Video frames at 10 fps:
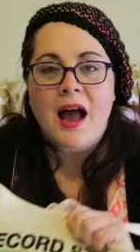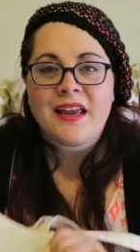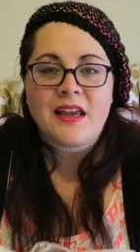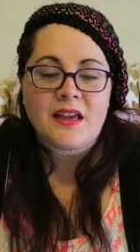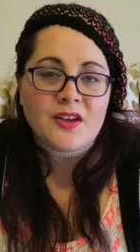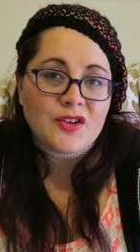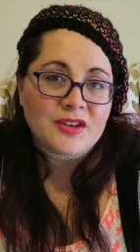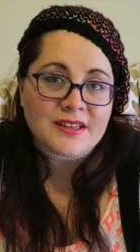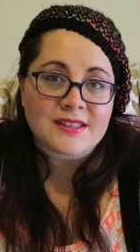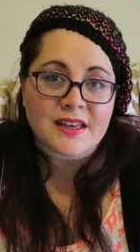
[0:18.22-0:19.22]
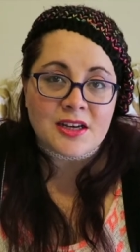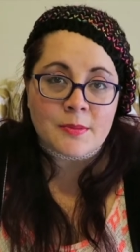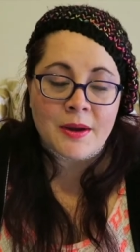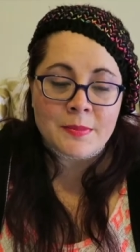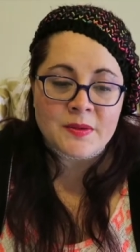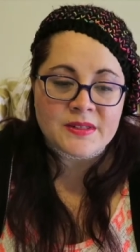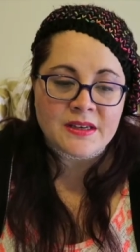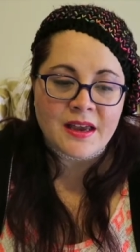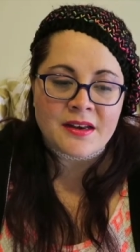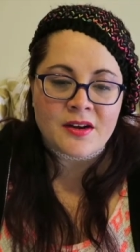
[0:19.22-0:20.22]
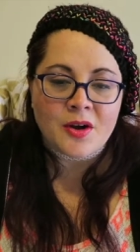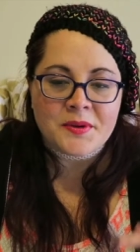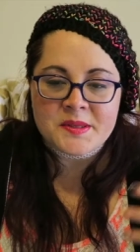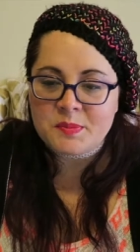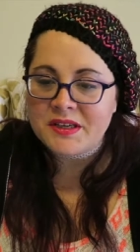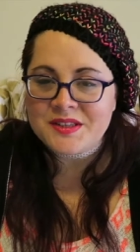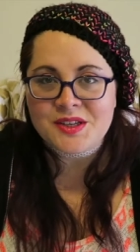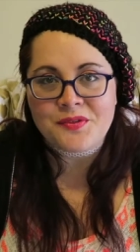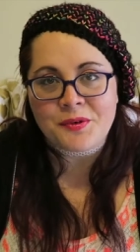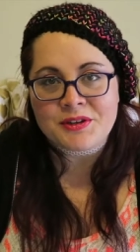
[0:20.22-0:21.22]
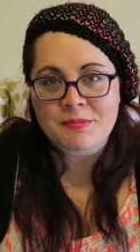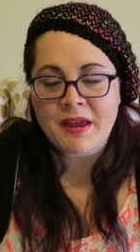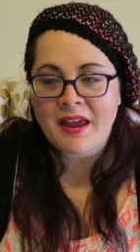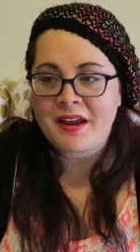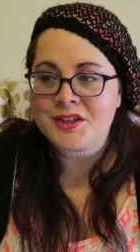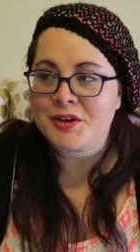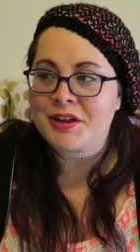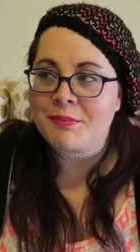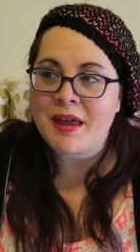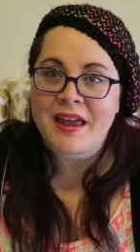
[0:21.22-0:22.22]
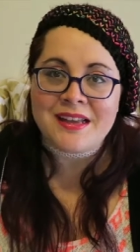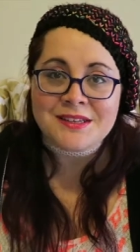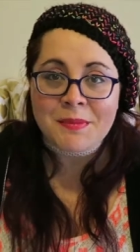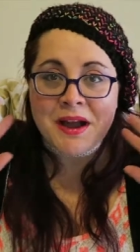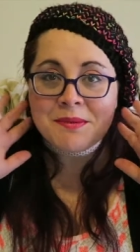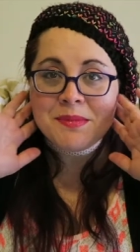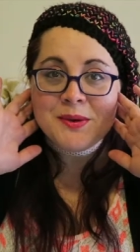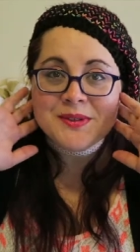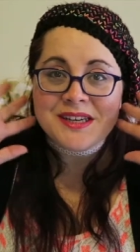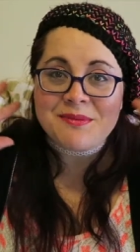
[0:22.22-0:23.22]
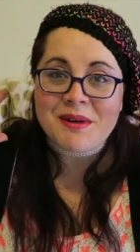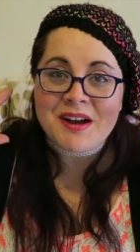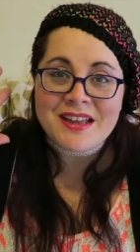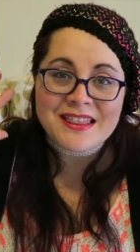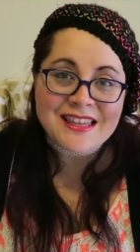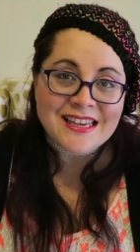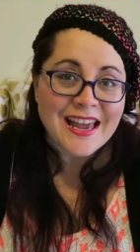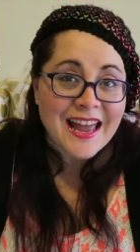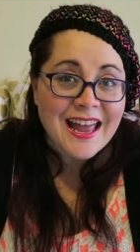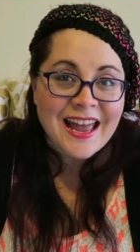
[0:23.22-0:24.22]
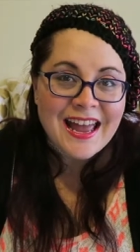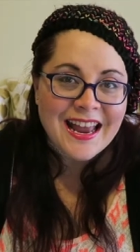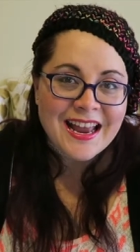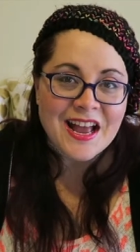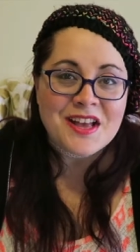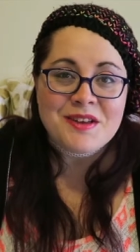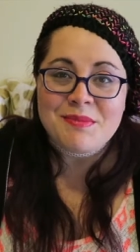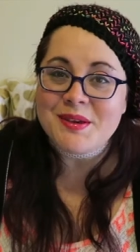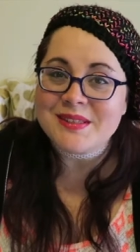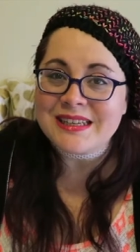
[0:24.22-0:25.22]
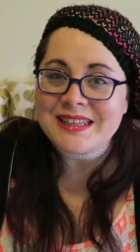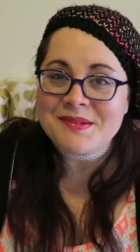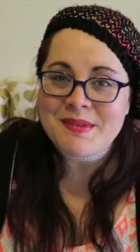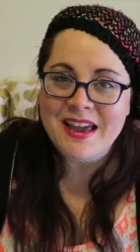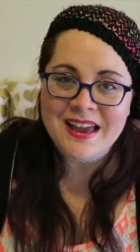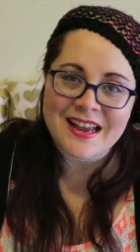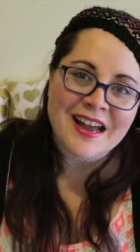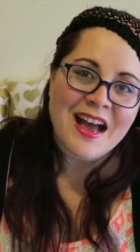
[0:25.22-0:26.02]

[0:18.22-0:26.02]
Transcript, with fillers: I get good and excited about music and it always bleeds over into May, turning May into my music month, yay! Musically May.